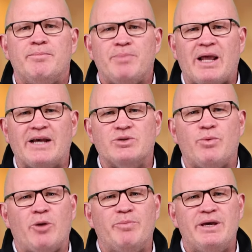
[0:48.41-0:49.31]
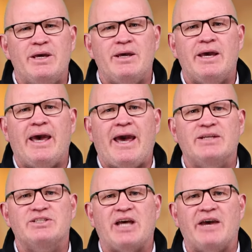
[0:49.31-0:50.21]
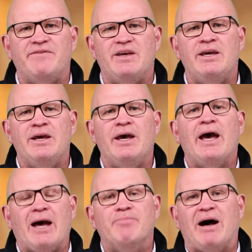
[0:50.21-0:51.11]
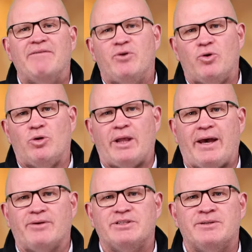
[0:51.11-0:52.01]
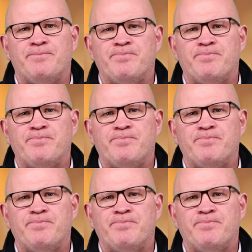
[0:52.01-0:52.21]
place well-being and safety above all else.